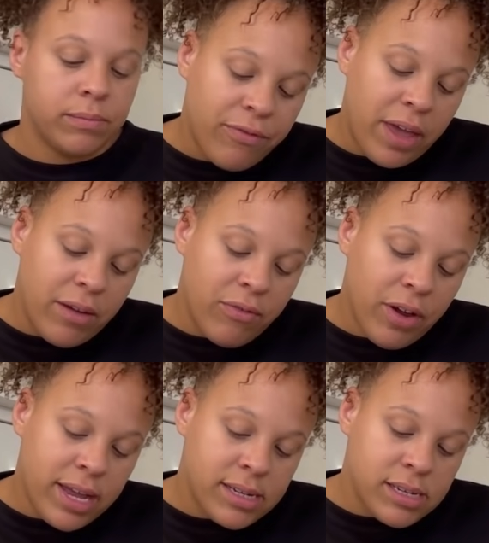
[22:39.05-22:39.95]

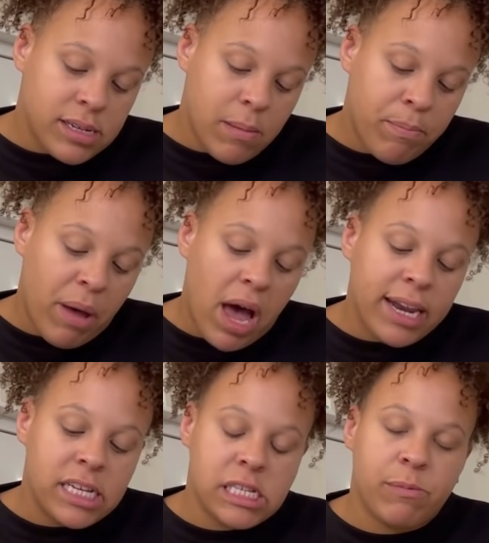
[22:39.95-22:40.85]
Favorite
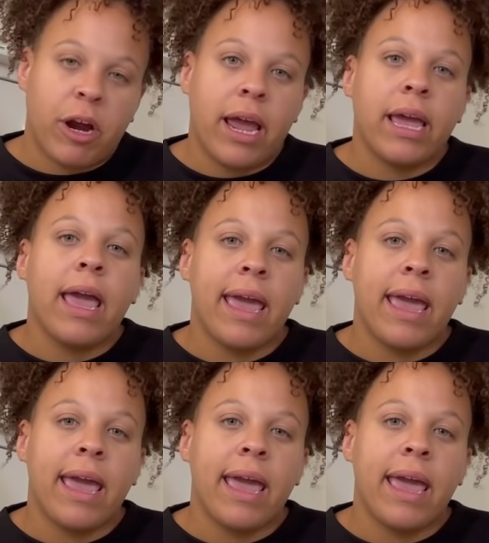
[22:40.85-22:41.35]
body spray,